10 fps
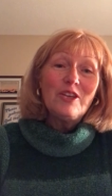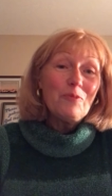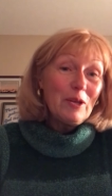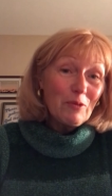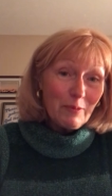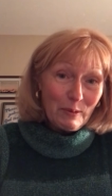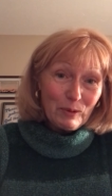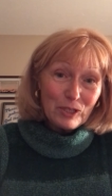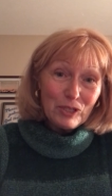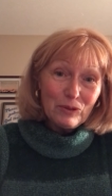You may
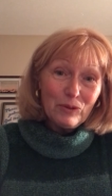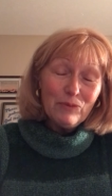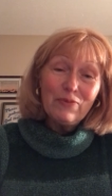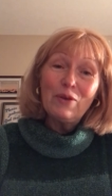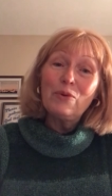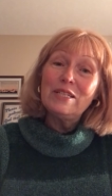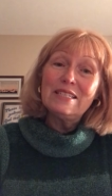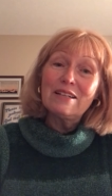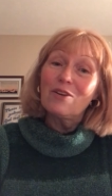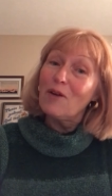remember too that we
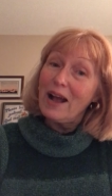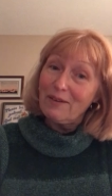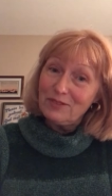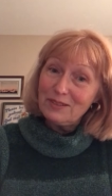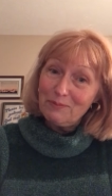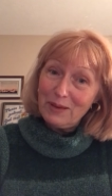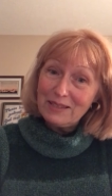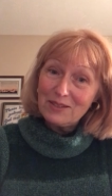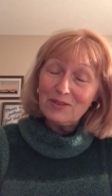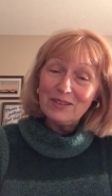did a craft
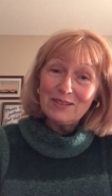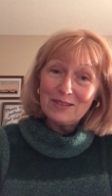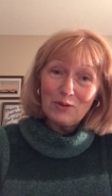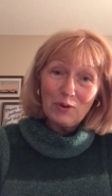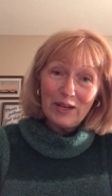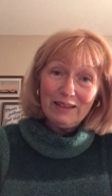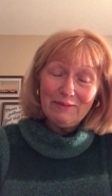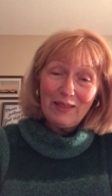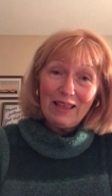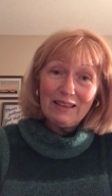based on this story,